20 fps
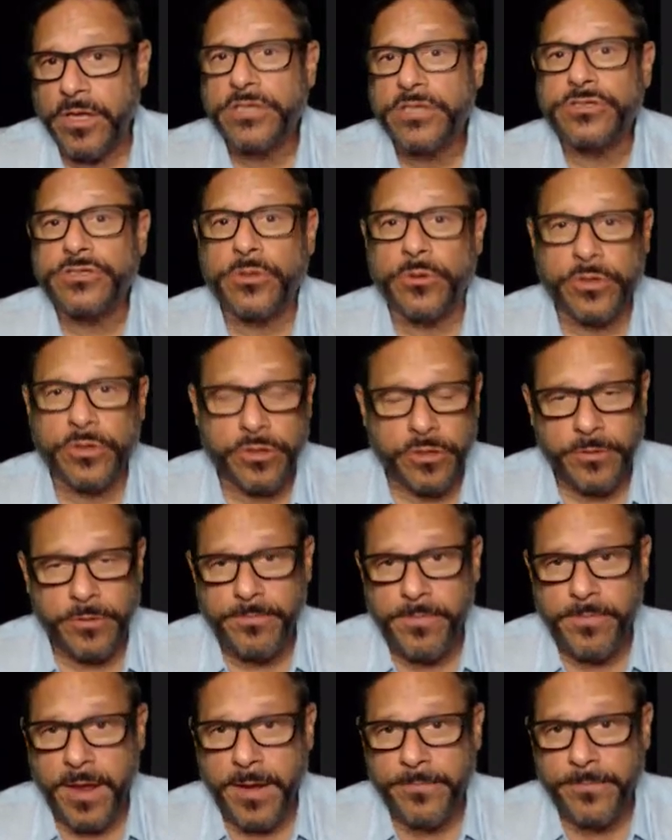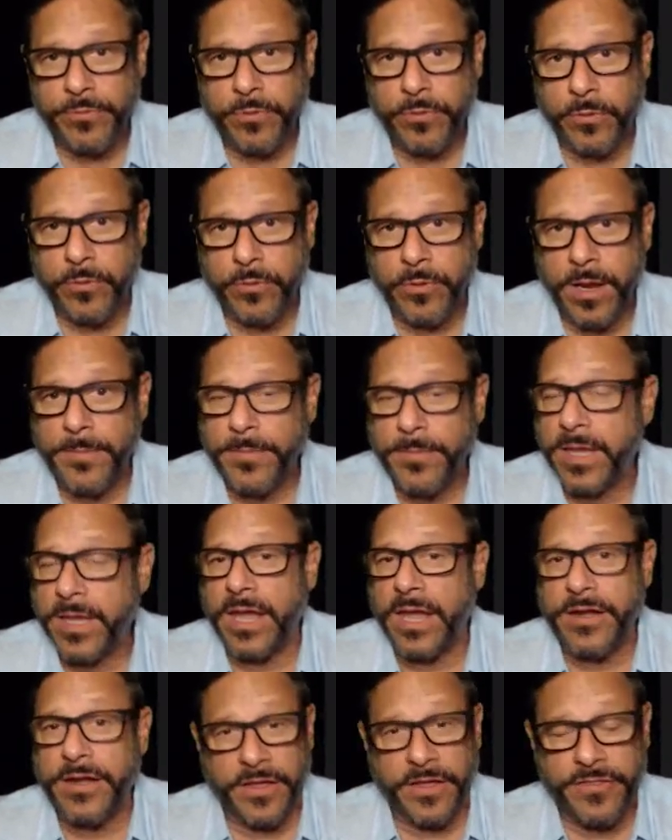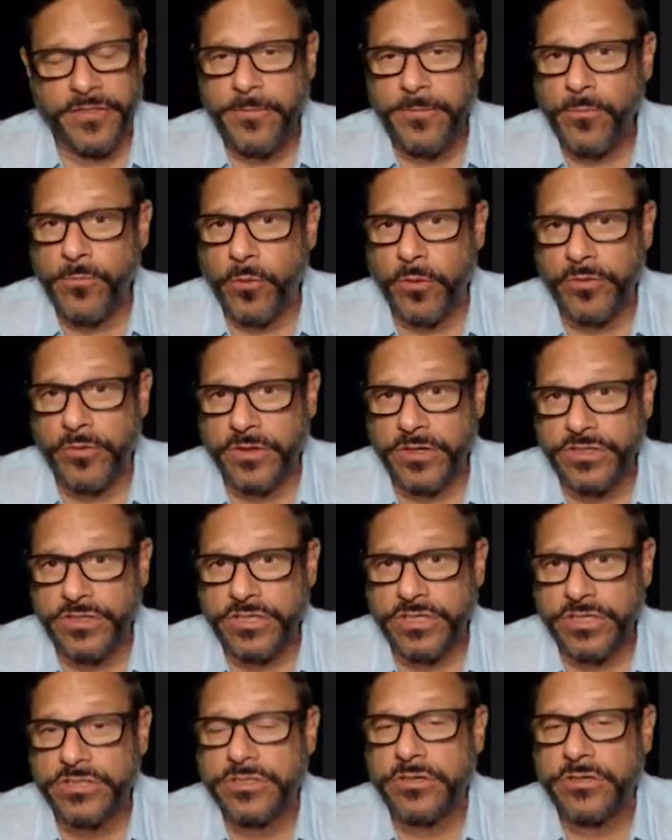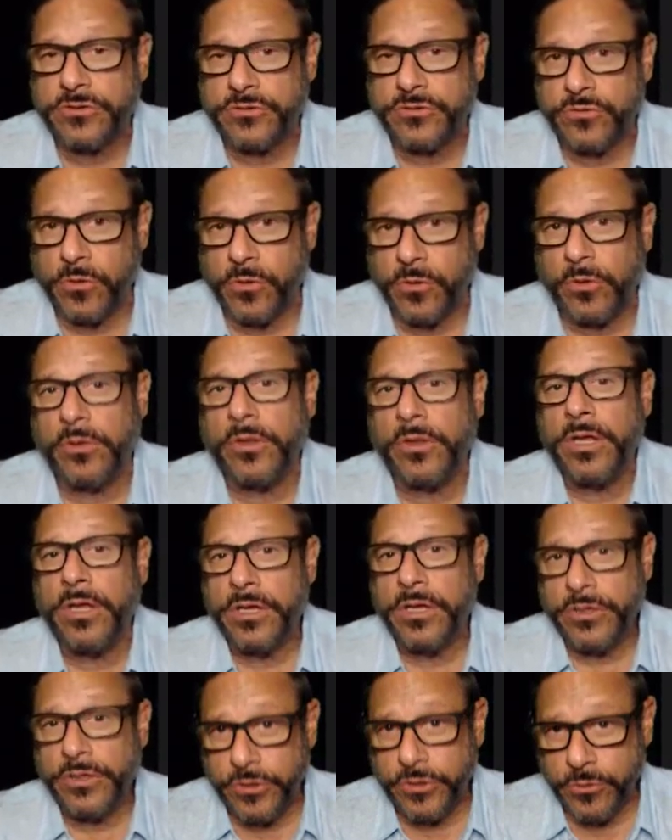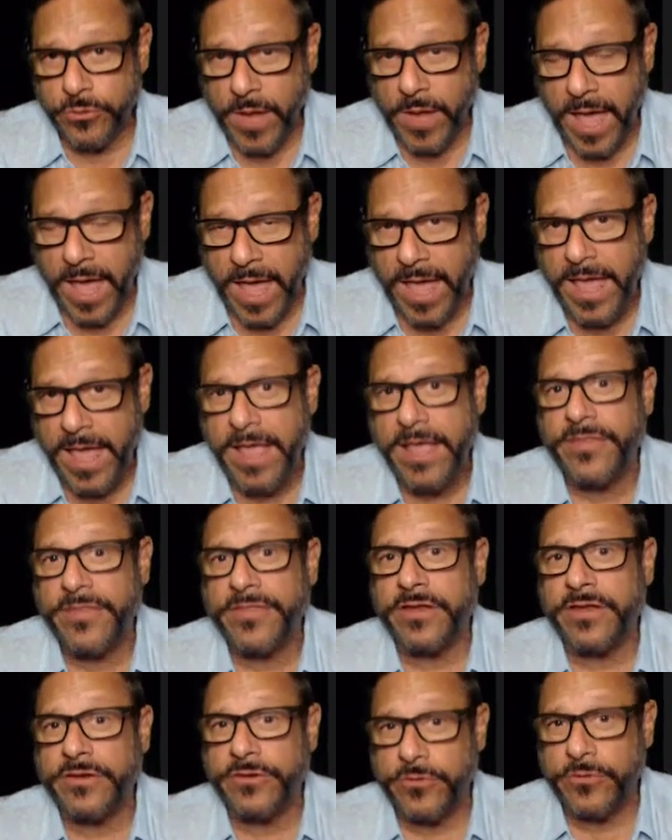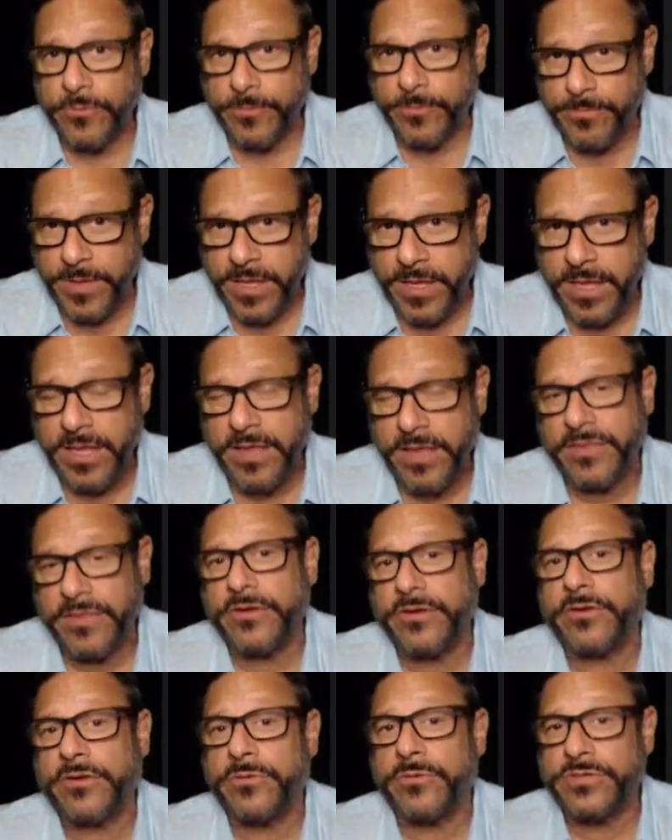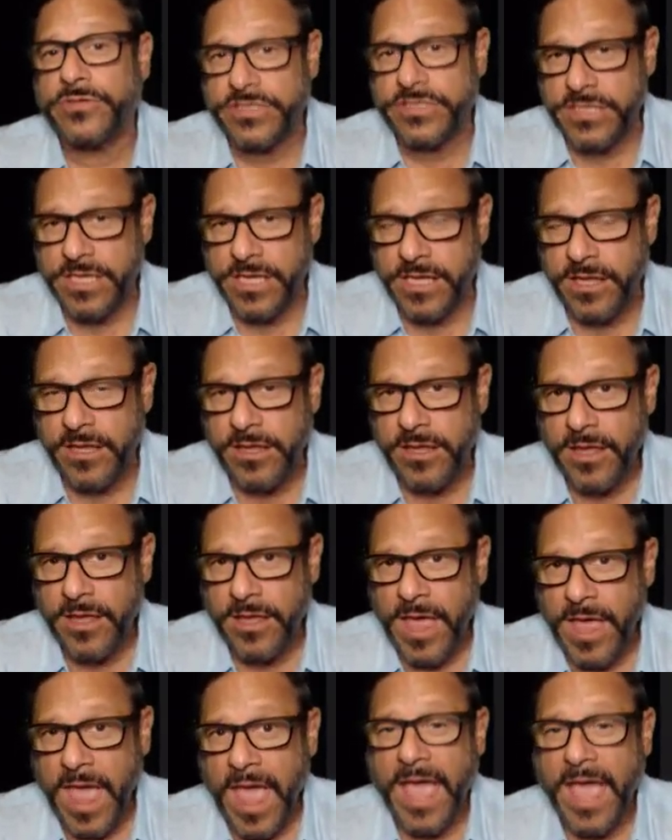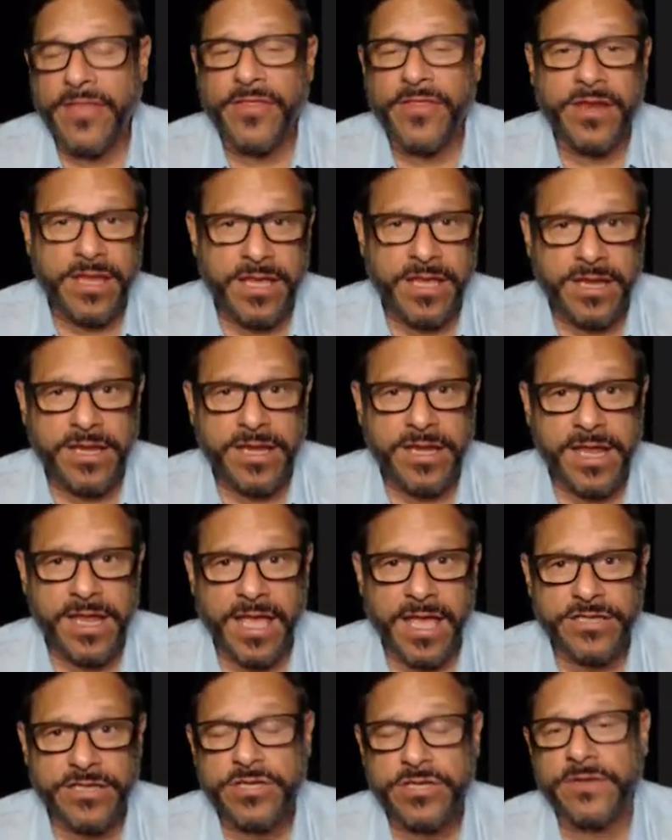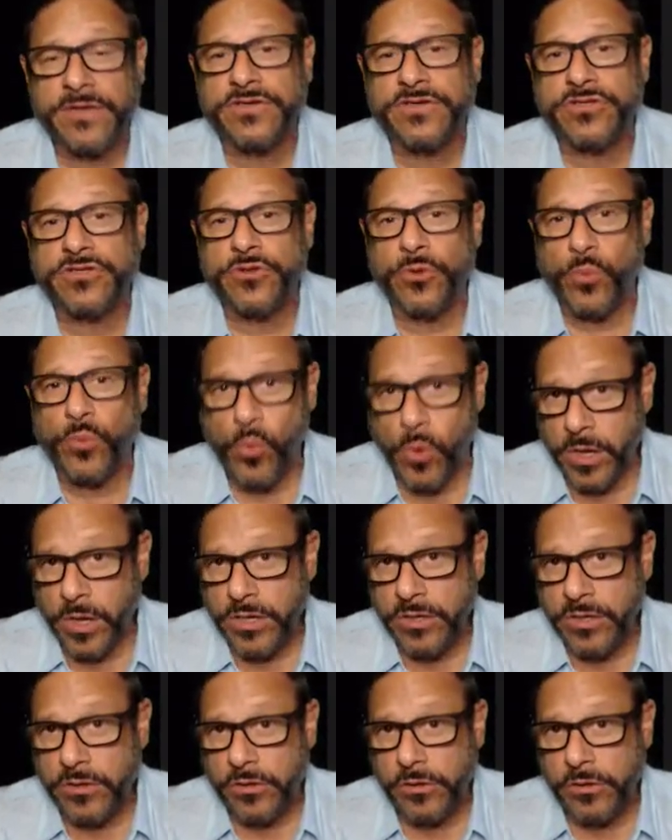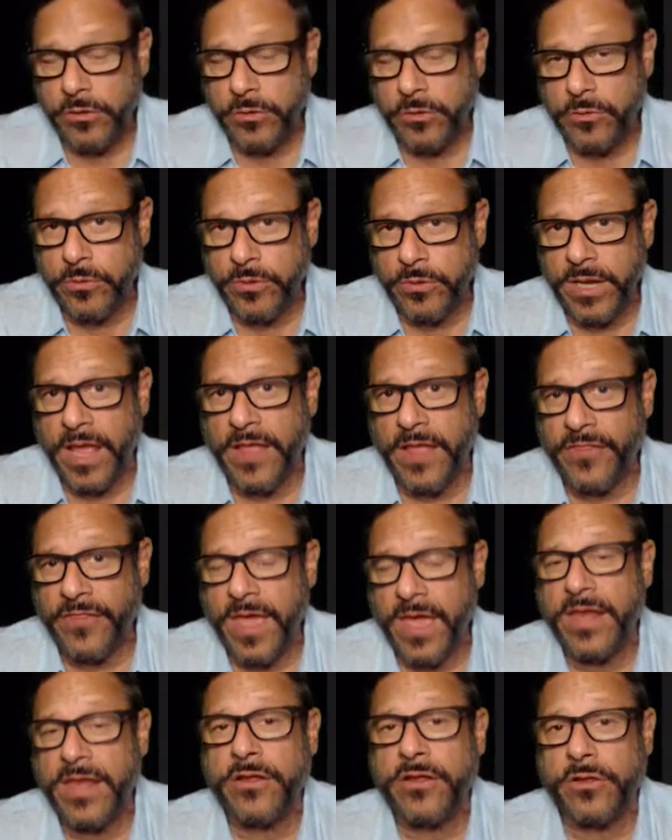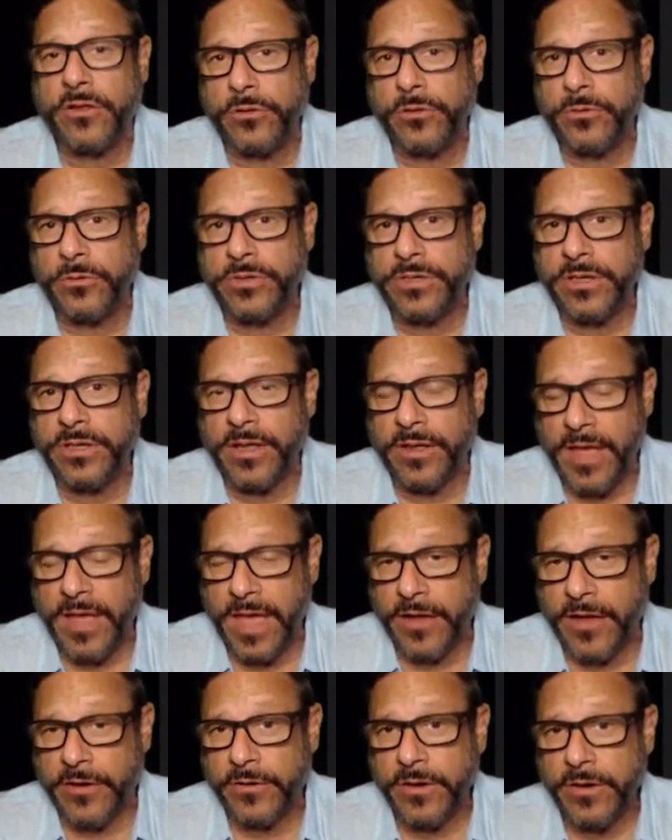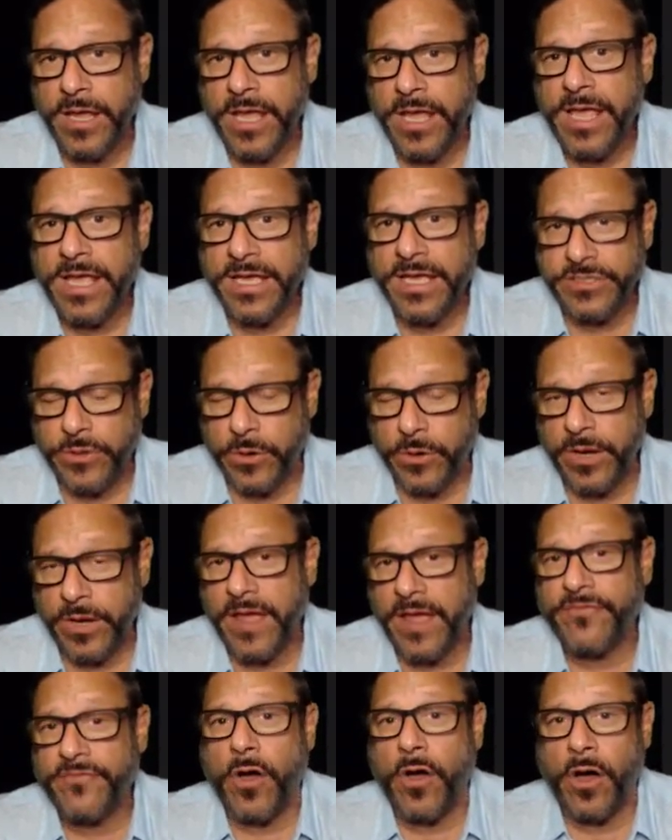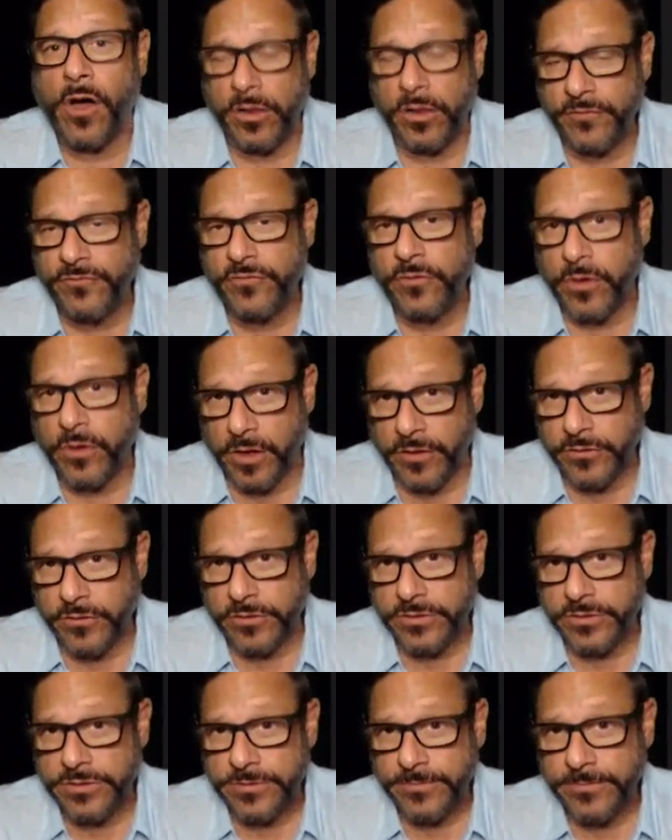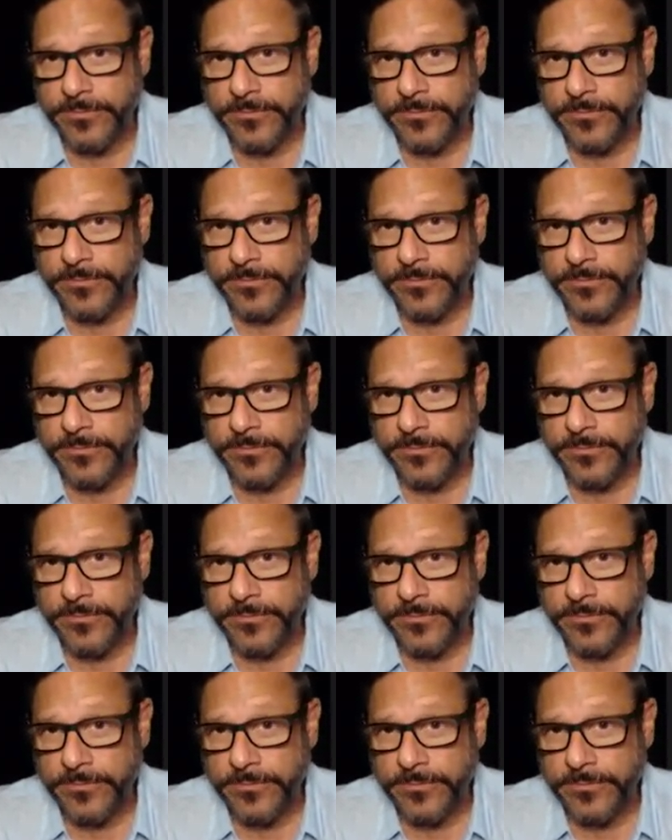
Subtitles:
So a good main program, again, nothing more than just control, do A, and then do B, and then do C, and then in it again should have just the one include, and that include header is going to have all of your others.